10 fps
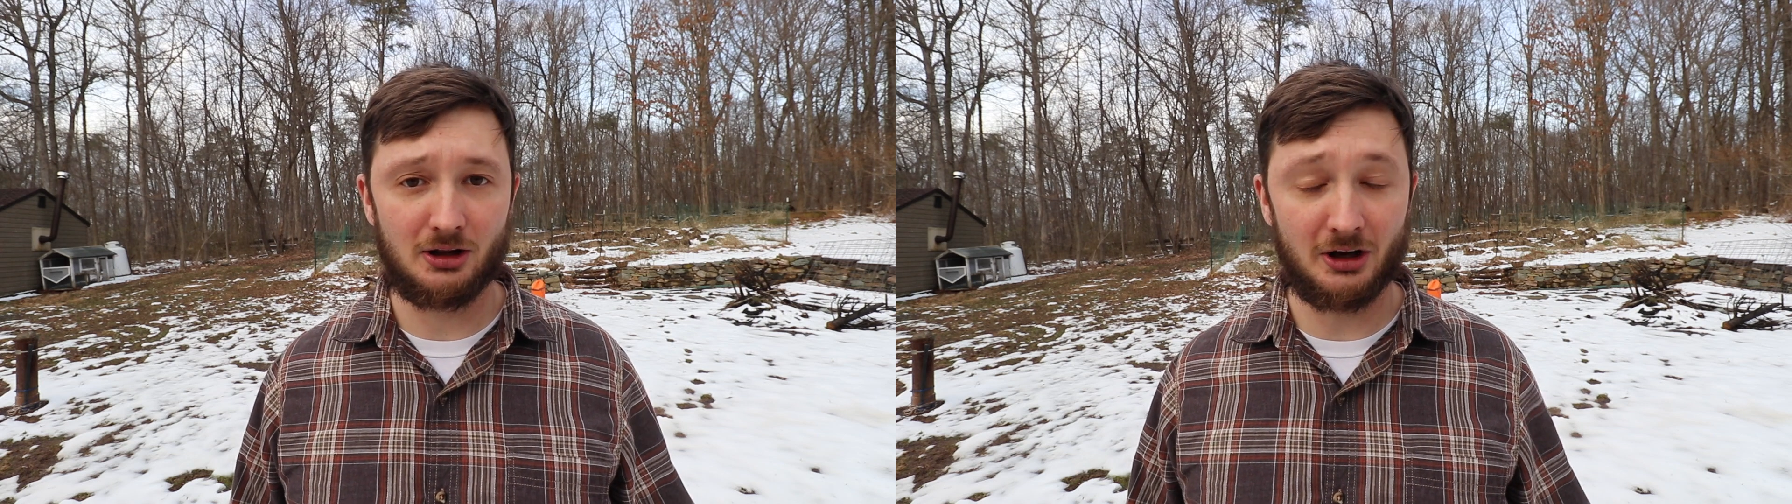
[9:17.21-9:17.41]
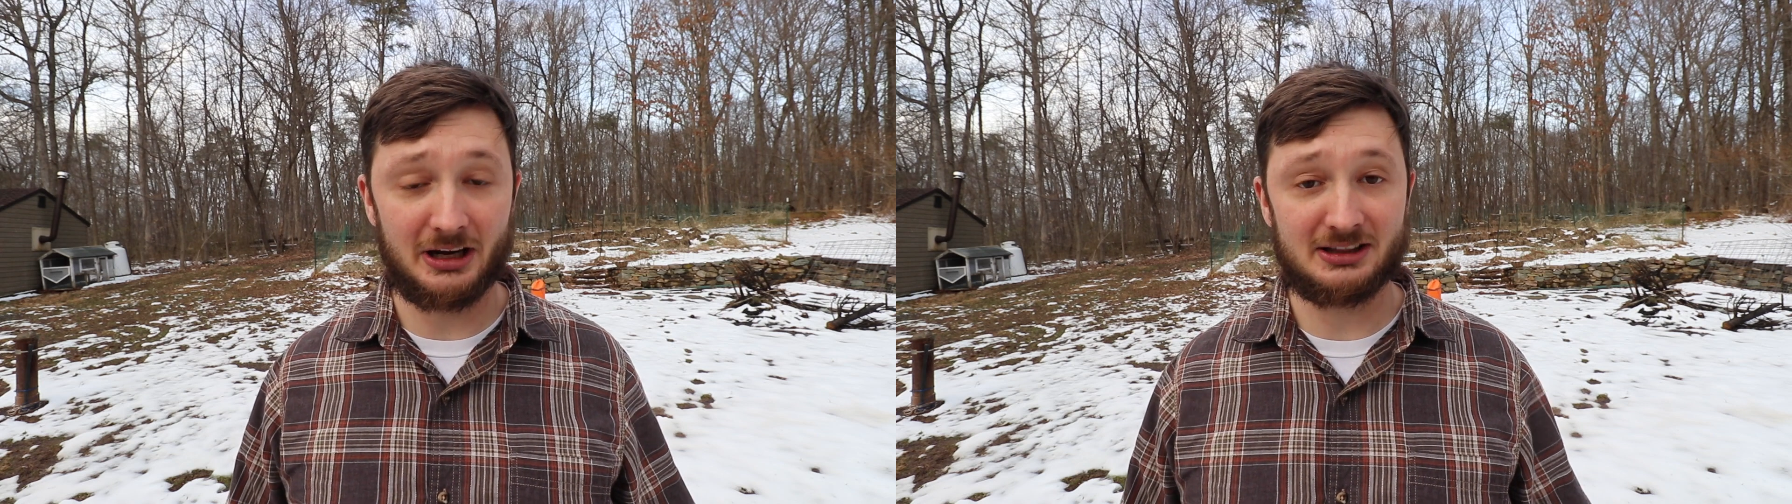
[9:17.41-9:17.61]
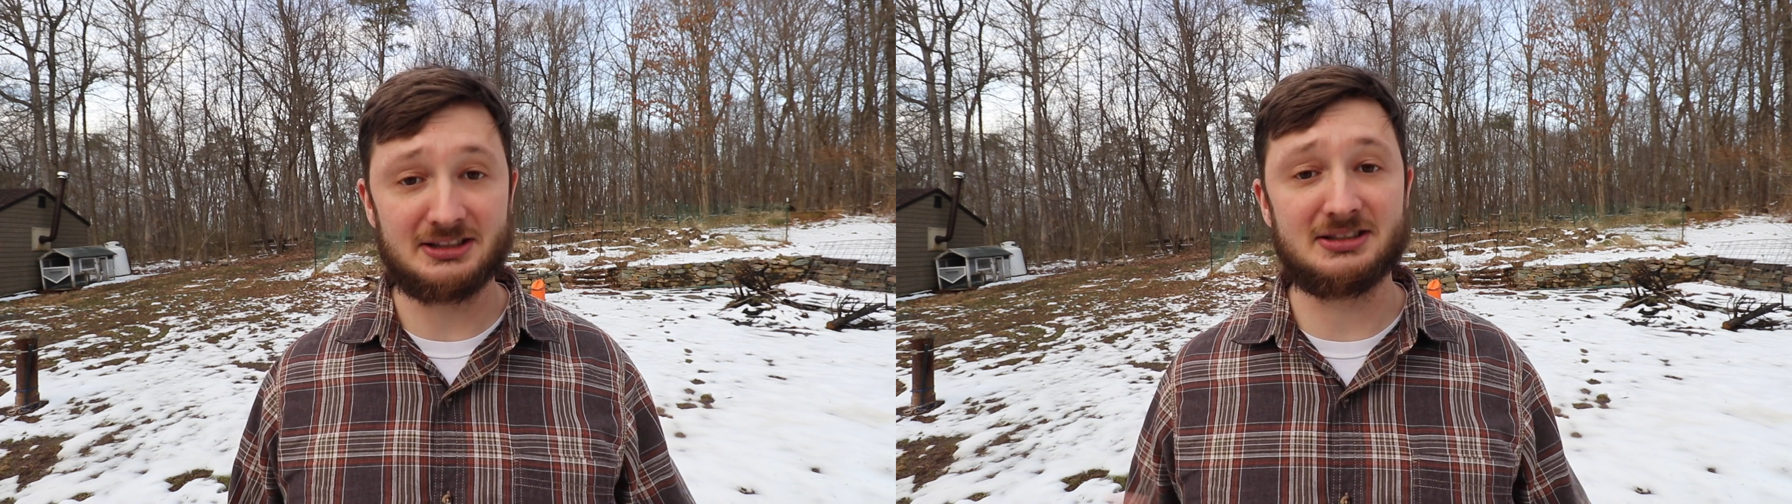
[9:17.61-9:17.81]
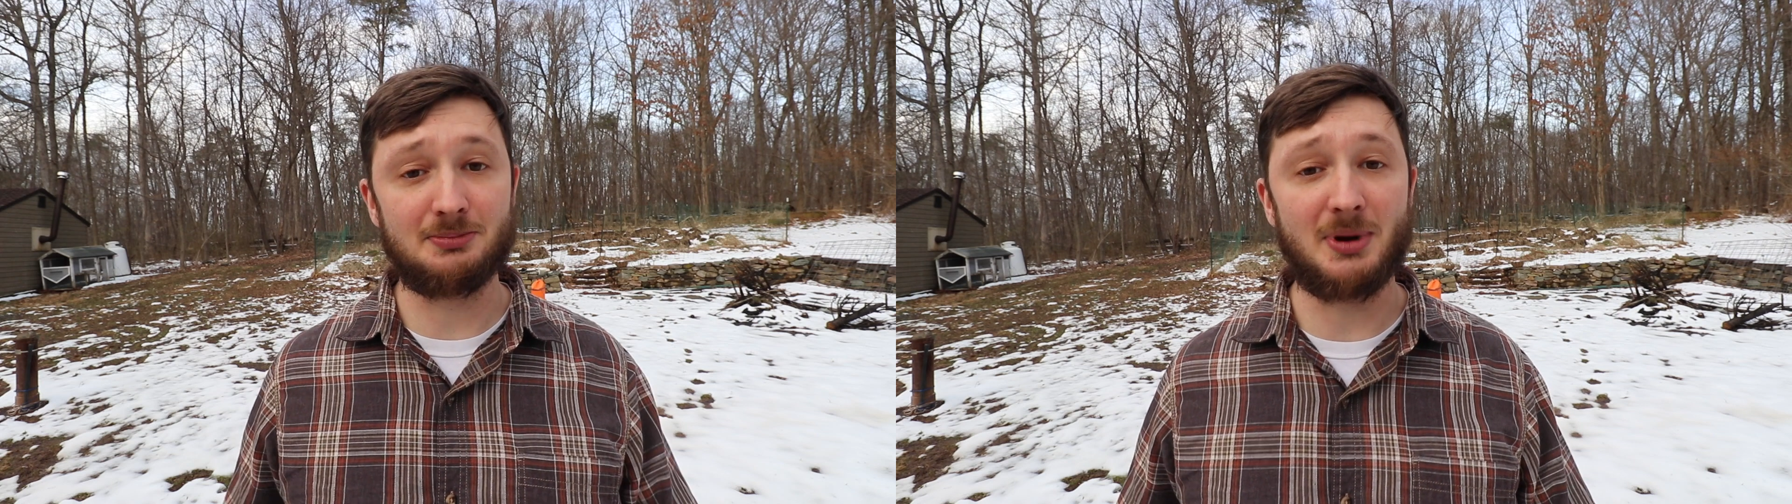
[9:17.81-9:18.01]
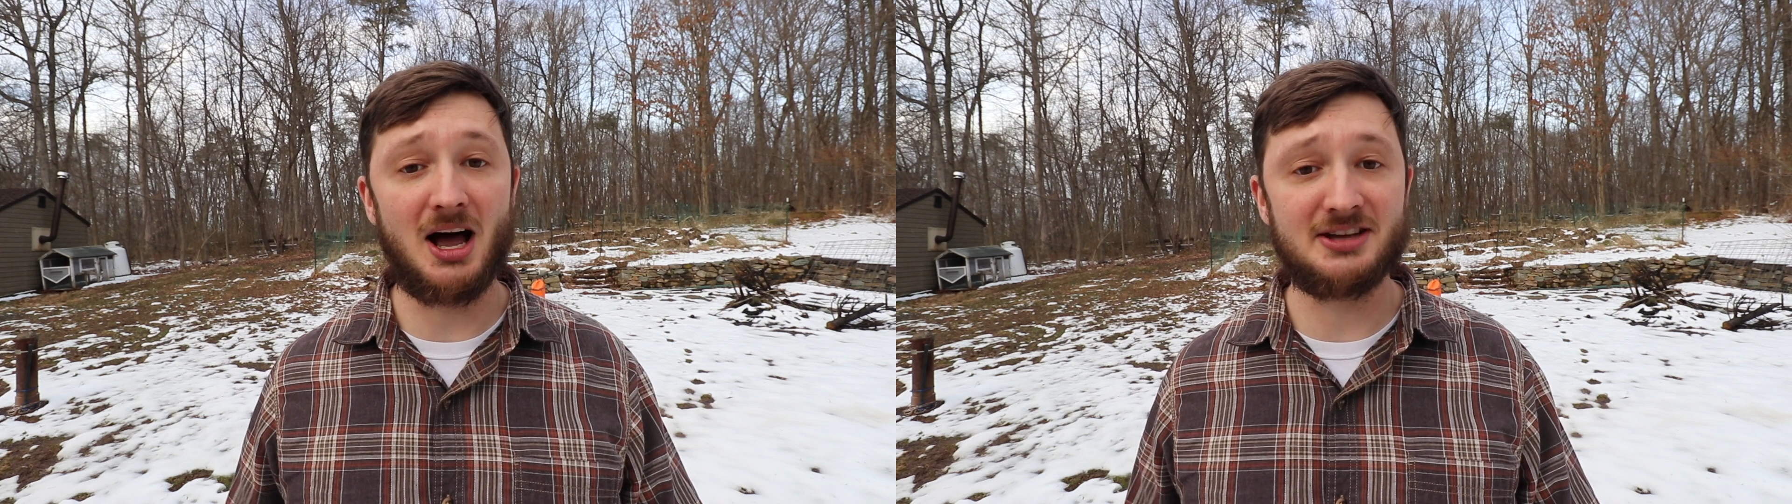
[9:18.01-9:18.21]
look at this as
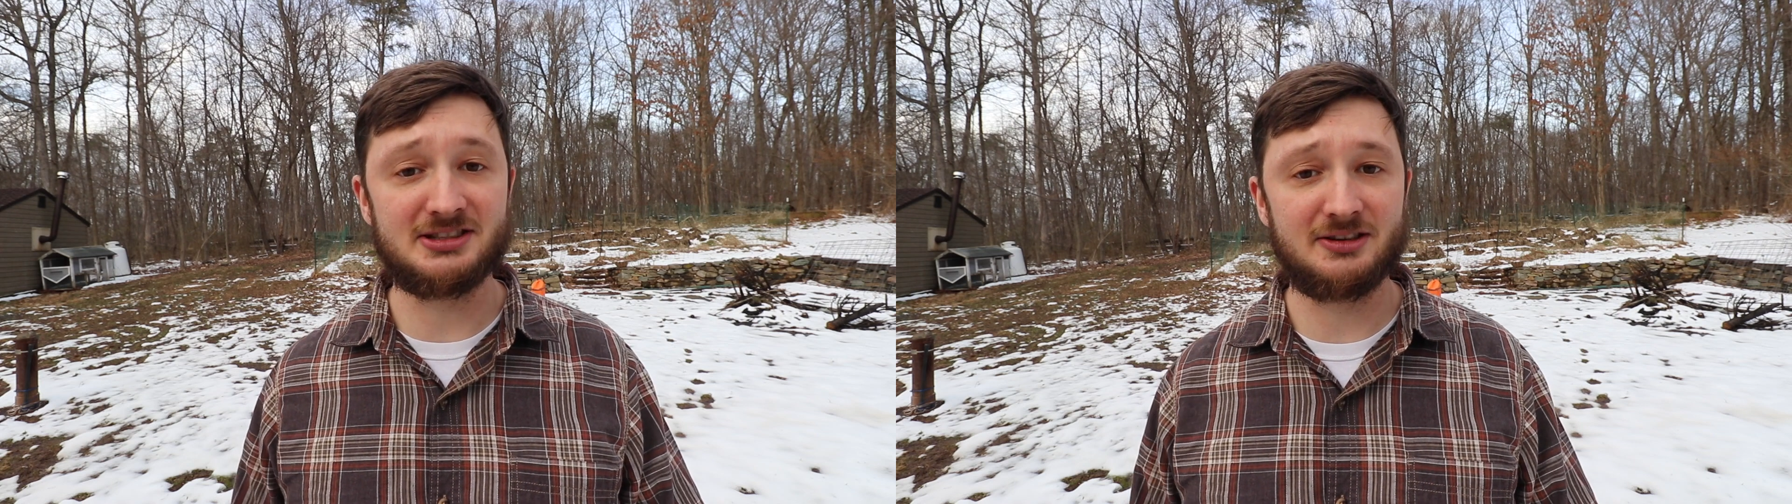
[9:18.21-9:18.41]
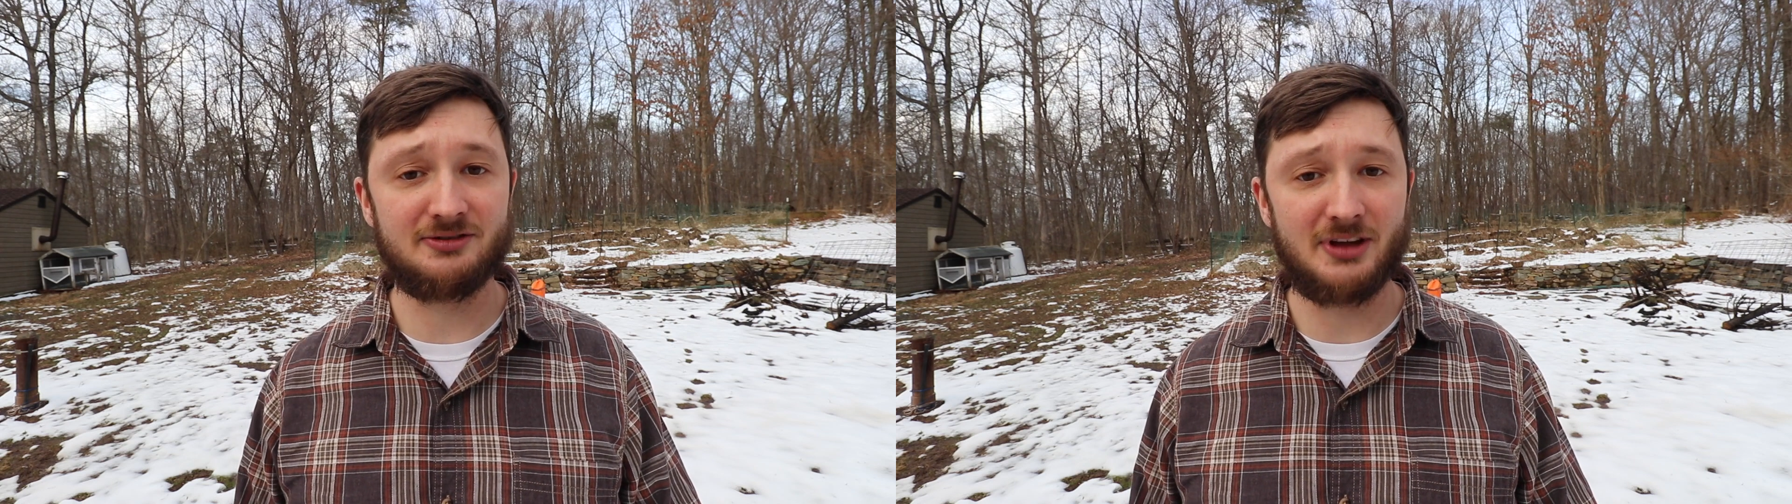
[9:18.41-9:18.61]
a positive